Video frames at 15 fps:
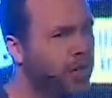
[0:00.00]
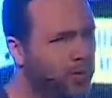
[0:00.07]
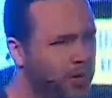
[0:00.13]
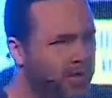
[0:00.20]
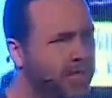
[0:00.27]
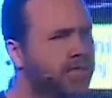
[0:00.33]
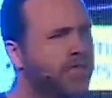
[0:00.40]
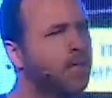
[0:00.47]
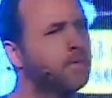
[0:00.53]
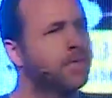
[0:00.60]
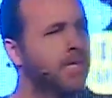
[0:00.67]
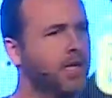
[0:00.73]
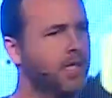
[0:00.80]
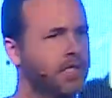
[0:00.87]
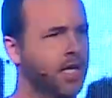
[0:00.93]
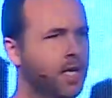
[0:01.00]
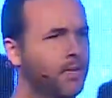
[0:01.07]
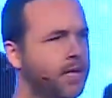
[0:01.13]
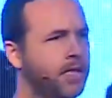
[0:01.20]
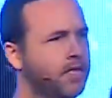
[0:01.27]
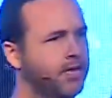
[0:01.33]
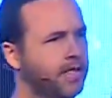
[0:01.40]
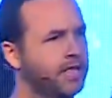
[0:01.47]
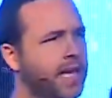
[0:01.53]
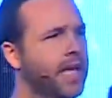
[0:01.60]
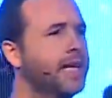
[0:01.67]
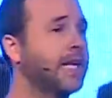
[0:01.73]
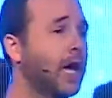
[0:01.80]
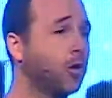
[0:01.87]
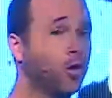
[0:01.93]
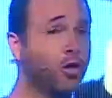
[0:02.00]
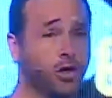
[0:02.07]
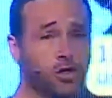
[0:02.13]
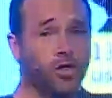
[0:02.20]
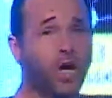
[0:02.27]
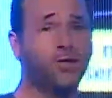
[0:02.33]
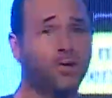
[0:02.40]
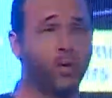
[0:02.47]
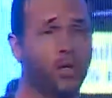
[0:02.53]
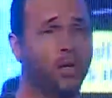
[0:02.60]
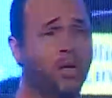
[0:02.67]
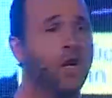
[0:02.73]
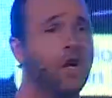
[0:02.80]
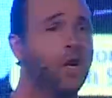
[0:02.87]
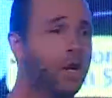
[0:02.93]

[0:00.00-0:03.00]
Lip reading: So we see some DDoS companies, and they say, hey, download our software.